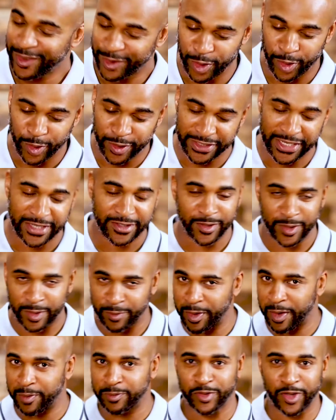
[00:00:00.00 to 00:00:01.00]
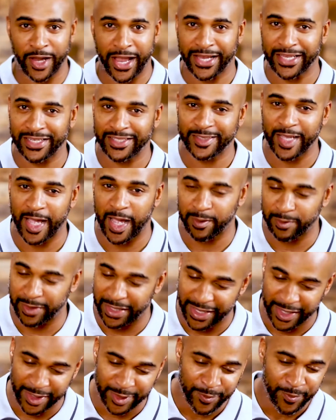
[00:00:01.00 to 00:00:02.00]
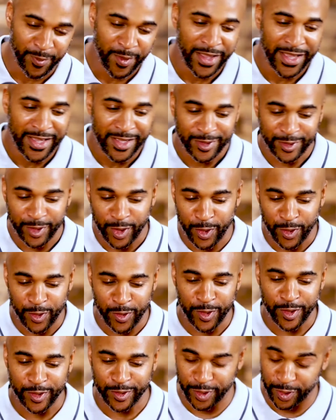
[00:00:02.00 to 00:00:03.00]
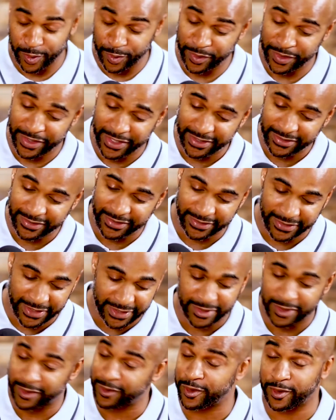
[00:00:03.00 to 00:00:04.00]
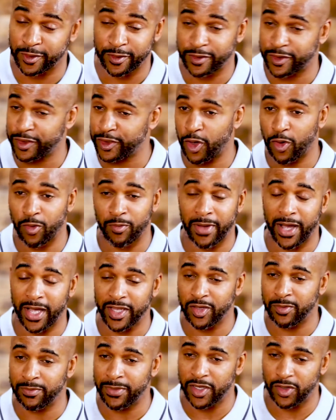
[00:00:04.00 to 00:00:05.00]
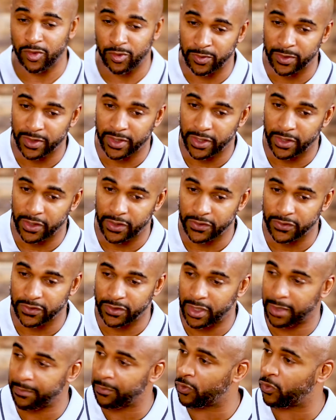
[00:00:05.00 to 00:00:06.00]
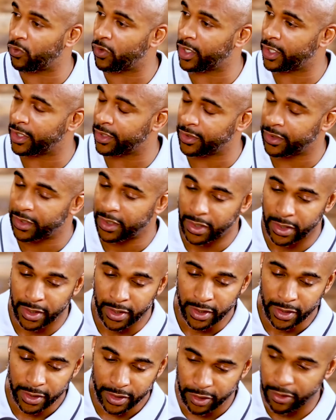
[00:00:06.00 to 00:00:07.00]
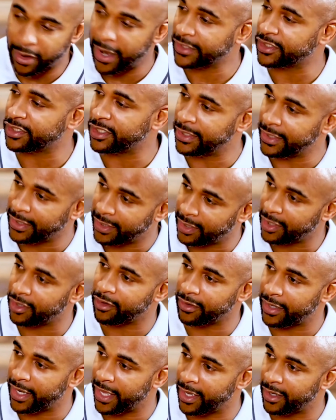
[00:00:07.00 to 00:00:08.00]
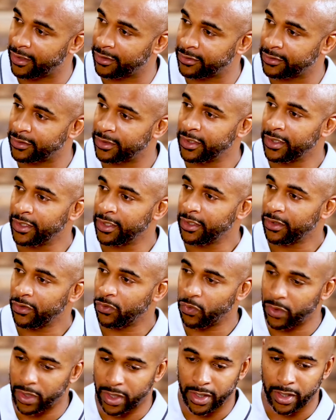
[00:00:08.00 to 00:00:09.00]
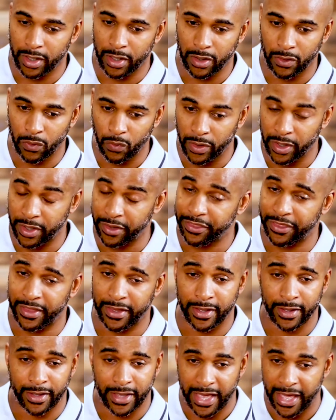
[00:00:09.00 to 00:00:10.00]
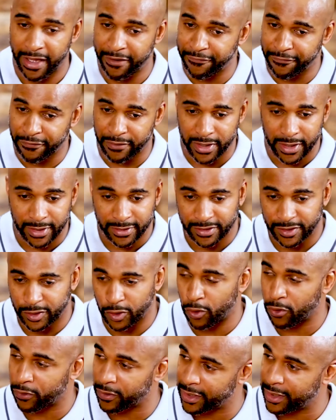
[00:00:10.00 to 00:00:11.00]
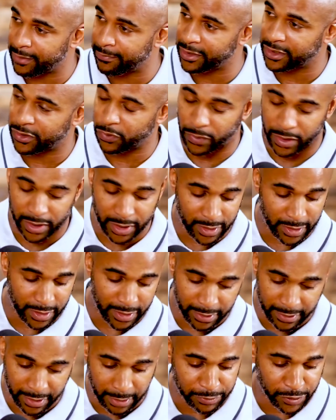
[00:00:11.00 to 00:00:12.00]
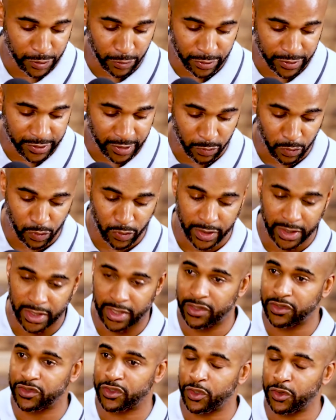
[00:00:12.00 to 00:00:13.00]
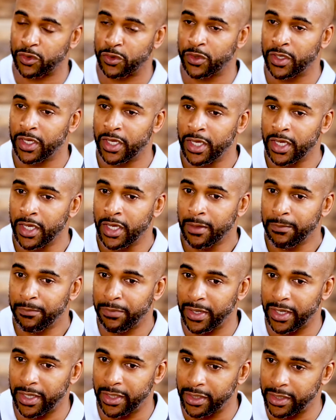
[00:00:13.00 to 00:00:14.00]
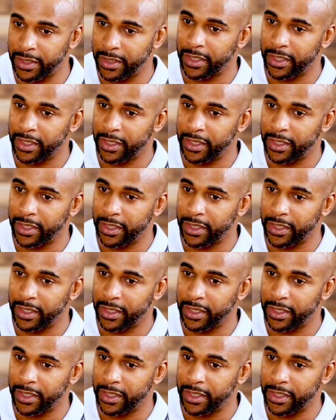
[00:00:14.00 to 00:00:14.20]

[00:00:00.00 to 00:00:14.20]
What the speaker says: So, because I'm tracking the timeline. So this is so monumental because number one, you're actually here now. Where with every story in between, and I'm sure some we'll get into, but